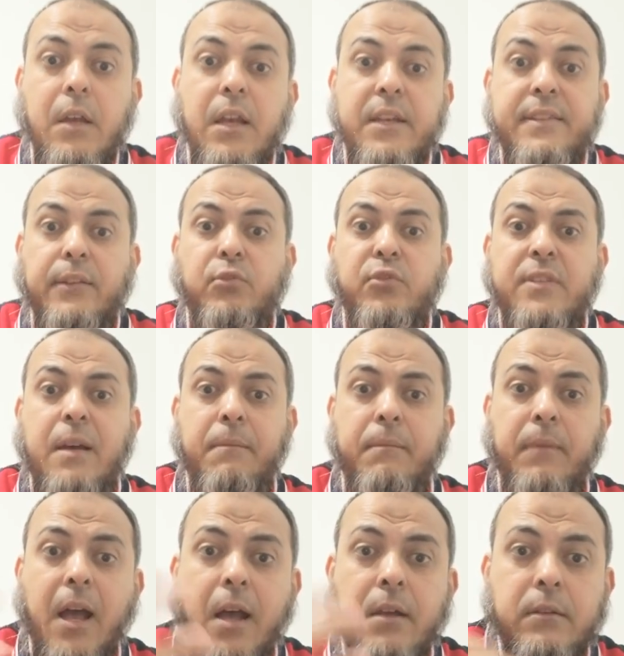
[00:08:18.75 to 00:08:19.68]
He said to
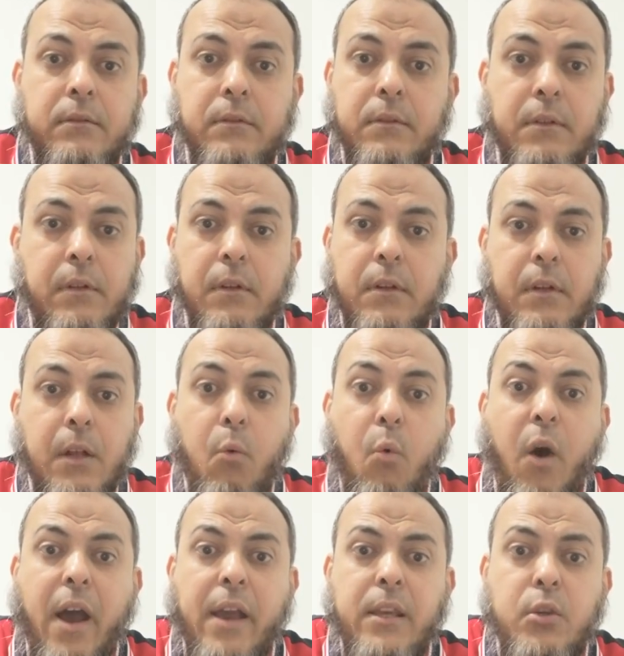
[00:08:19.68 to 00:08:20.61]
them,
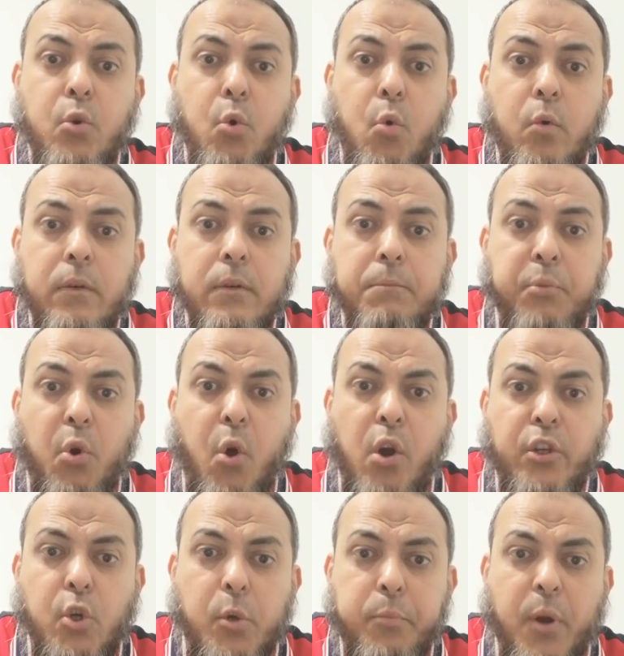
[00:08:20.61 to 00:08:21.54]
Why you
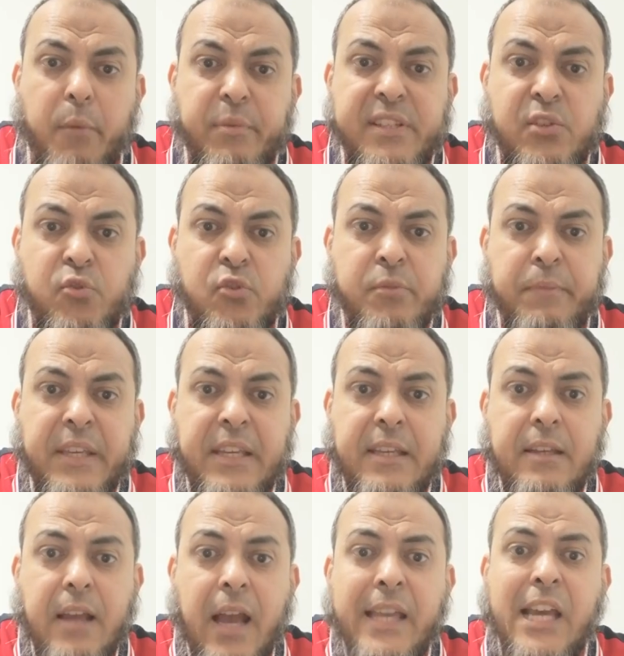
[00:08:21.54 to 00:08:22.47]
broke your promises with me?